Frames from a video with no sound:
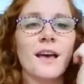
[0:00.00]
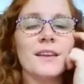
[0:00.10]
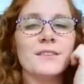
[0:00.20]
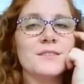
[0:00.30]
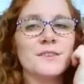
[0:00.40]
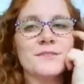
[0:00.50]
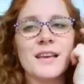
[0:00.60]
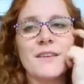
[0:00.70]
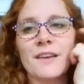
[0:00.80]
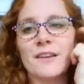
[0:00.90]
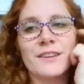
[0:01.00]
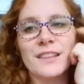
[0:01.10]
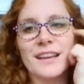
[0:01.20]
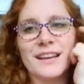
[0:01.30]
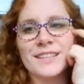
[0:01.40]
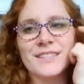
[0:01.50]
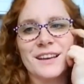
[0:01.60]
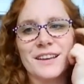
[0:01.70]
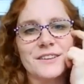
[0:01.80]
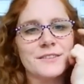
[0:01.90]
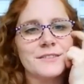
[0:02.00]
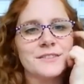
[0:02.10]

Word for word: I deserve to have everything I desire.